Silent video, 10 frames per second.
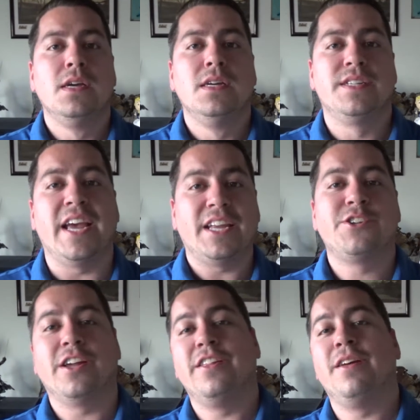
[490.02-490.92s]
Second
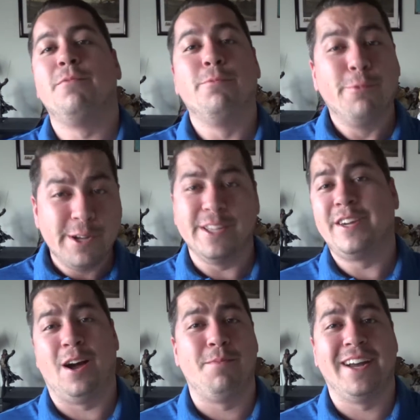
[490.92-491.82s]
trailer that really
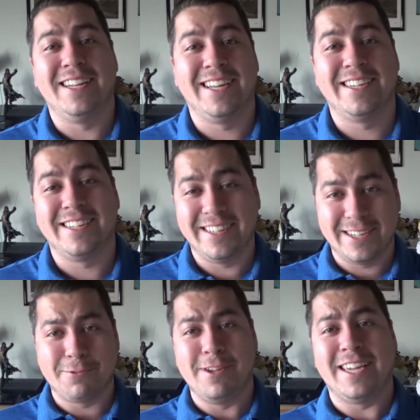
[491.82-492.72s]
caught my attention
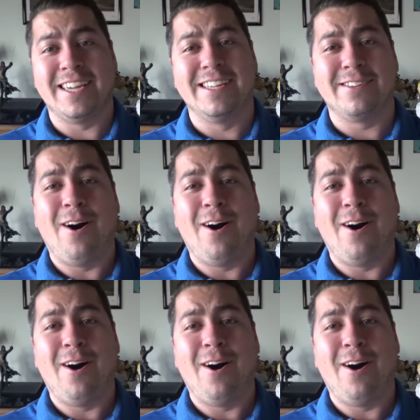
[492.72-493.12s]
this week is